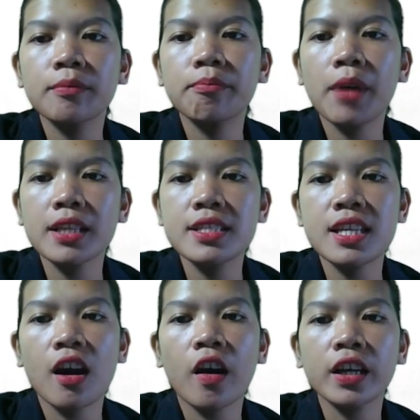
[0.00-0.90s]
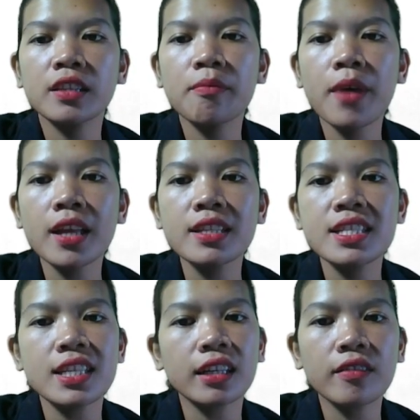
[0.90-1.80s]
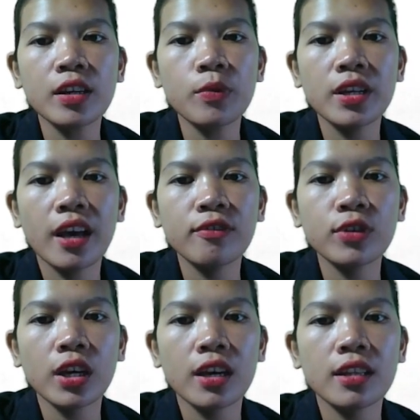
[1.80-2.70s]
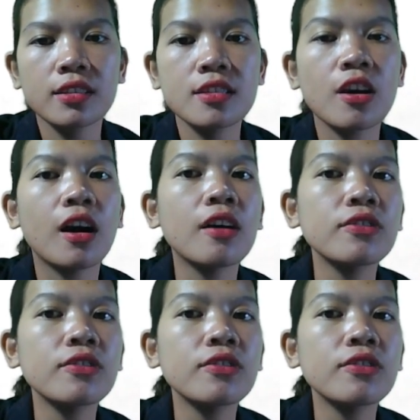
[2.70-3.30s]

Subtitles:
Betsy Hartman disagree with advocate of